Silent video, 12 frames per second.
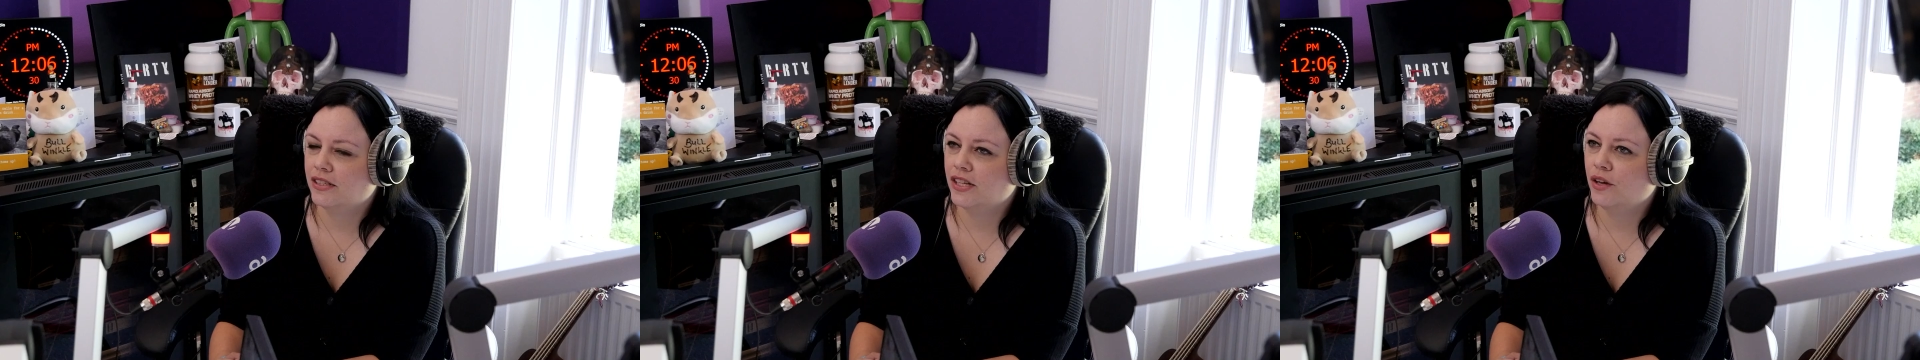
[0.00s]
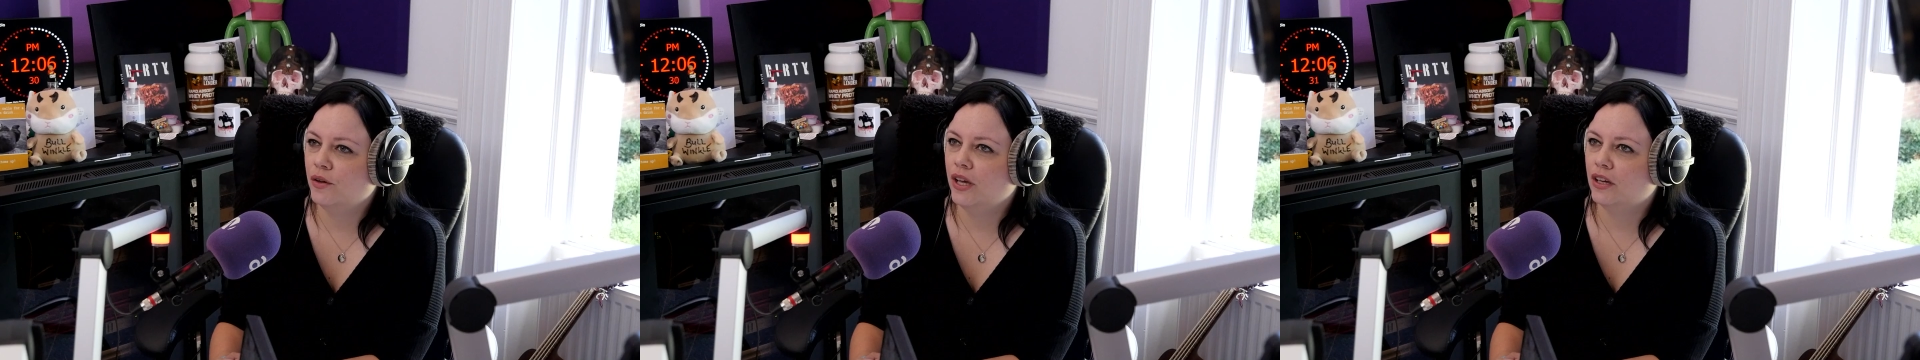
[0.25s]

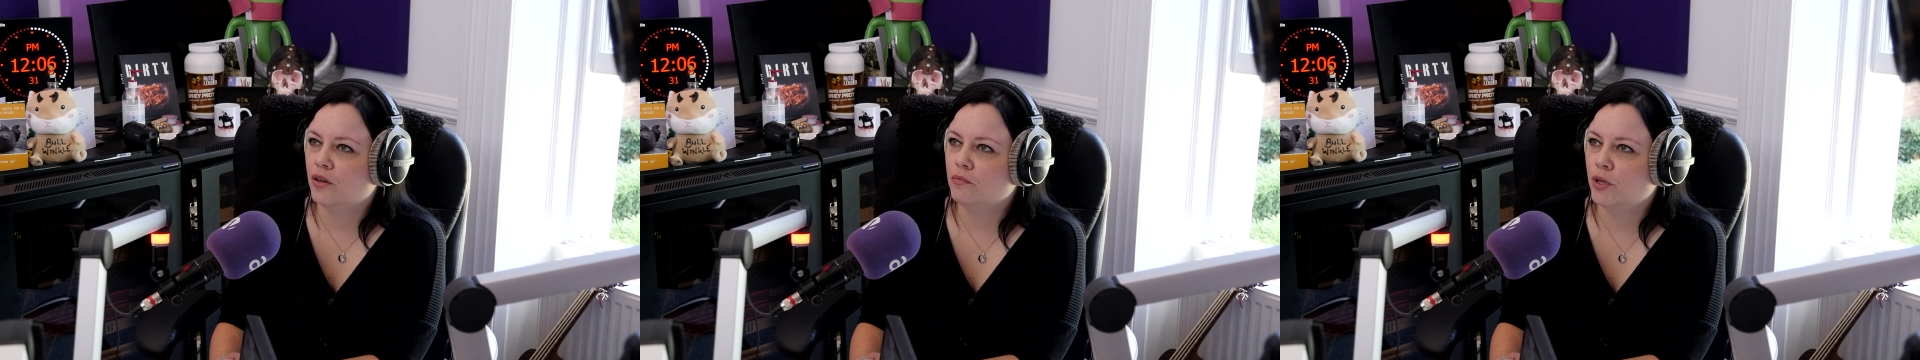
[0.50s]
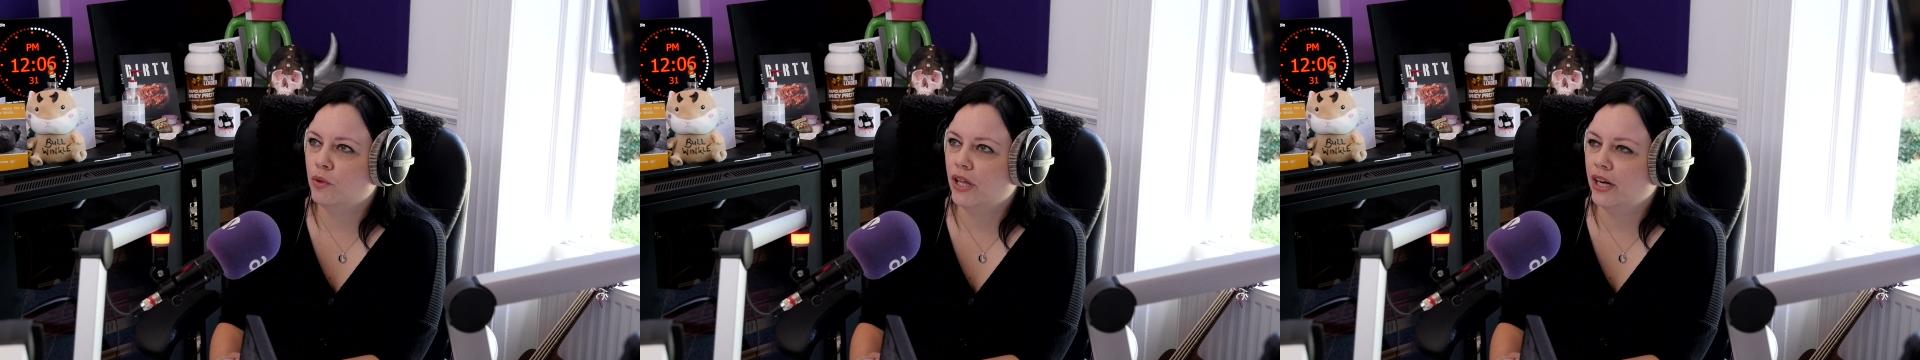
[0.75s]
so it can
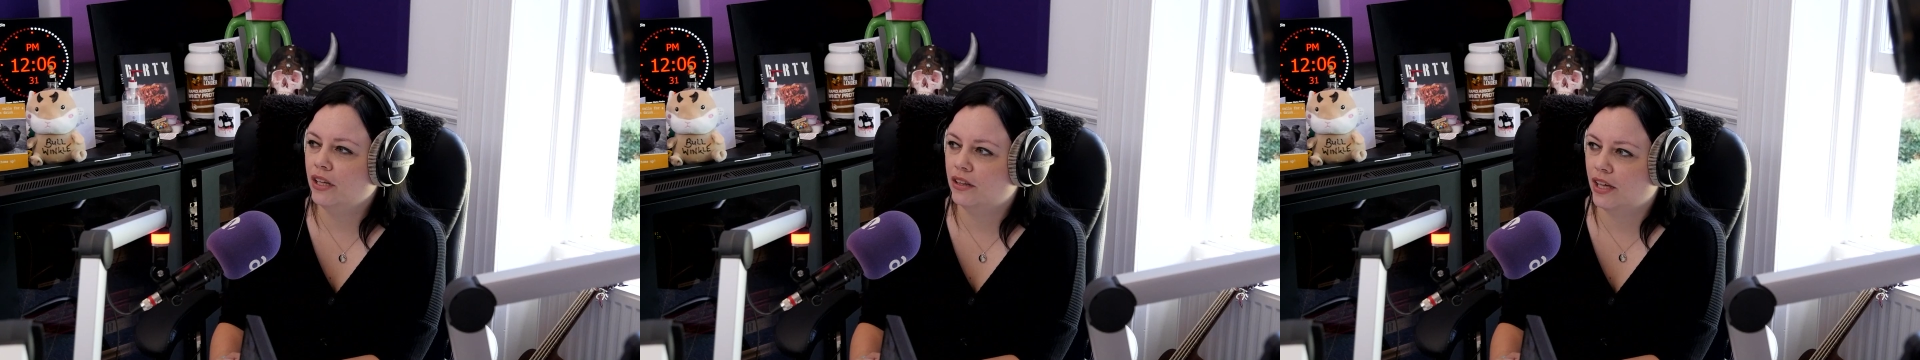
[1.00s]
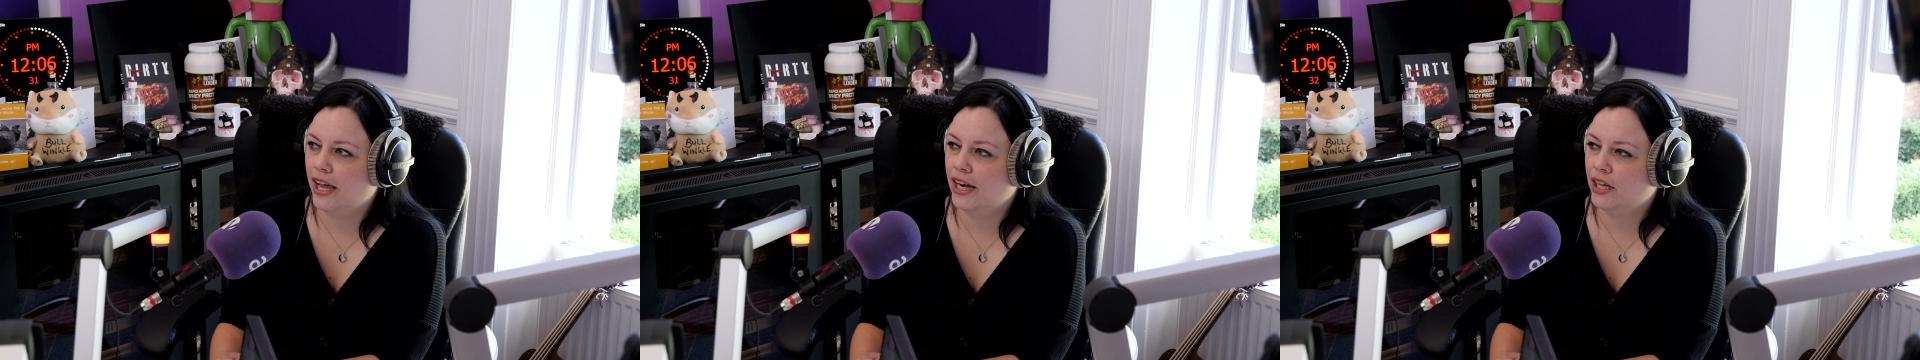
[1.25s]
be with
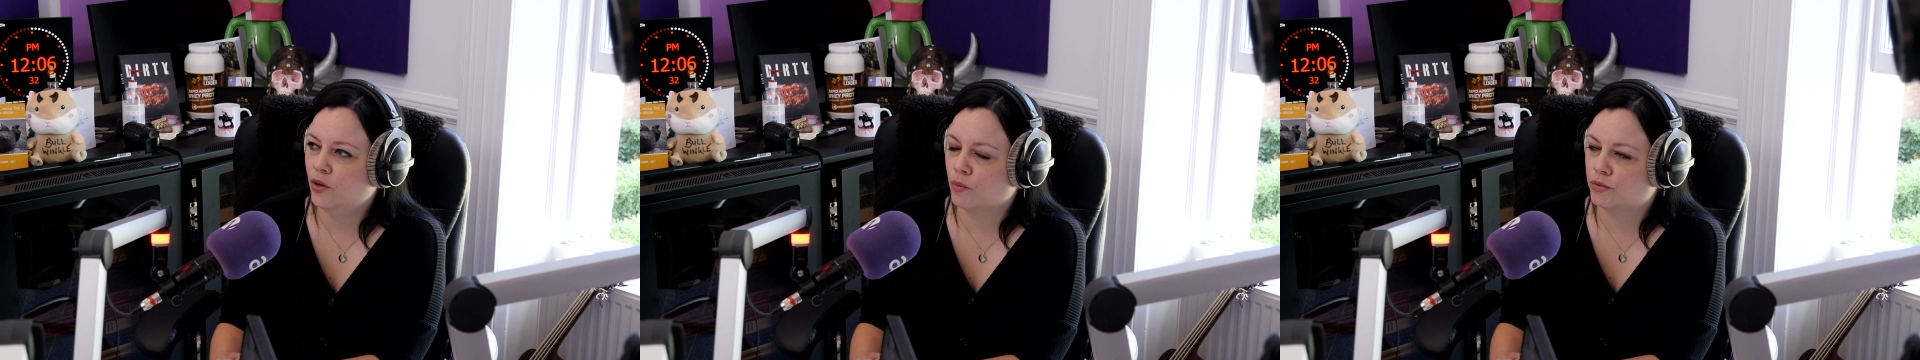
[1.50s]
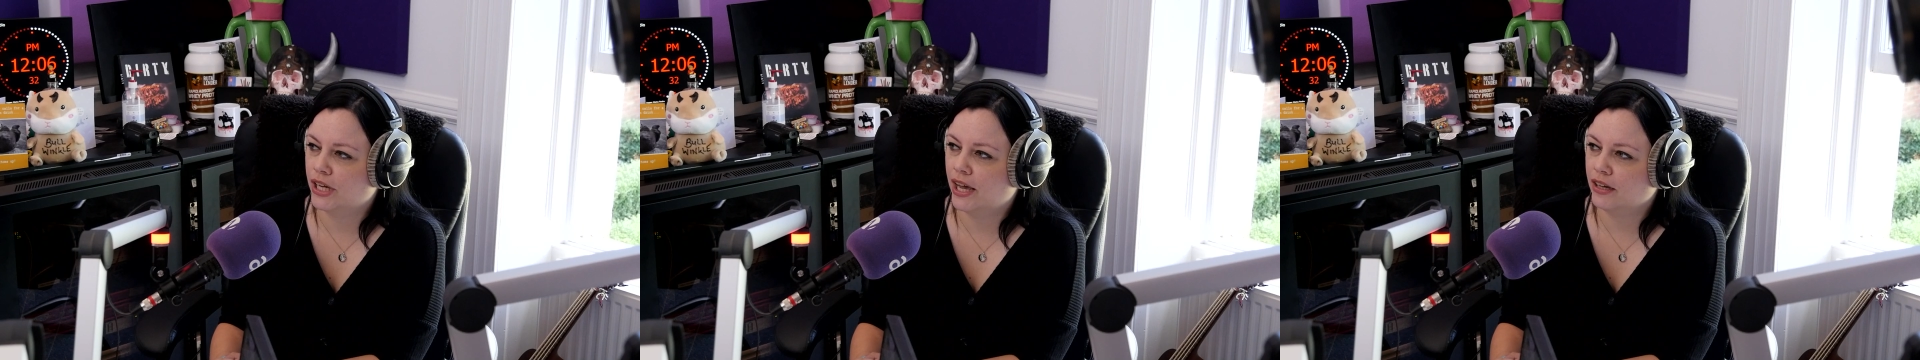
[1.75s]
anything, any
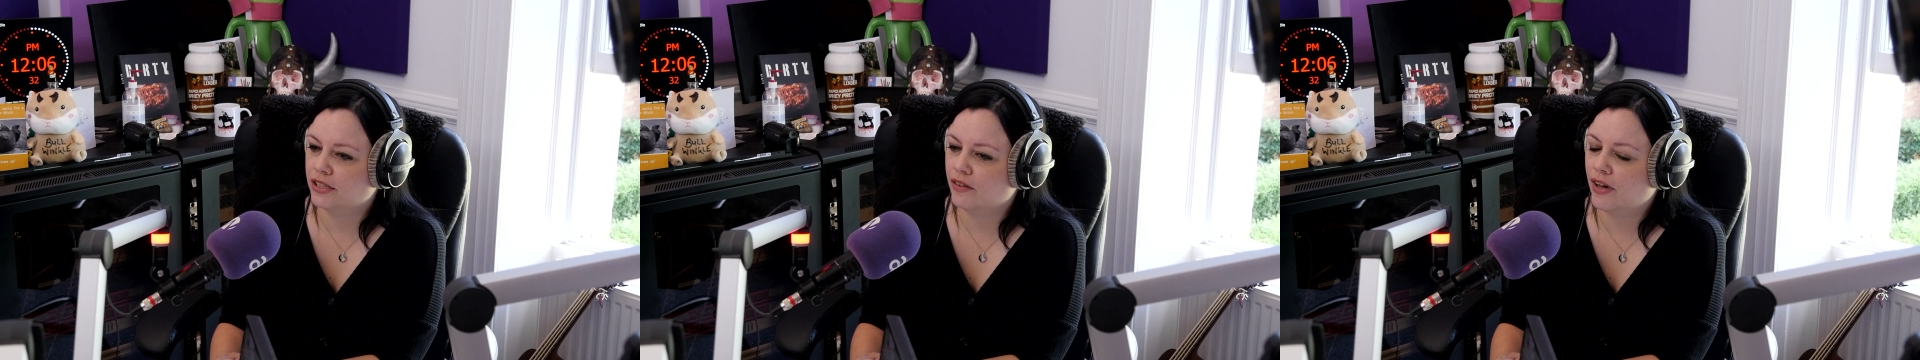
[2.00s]
object.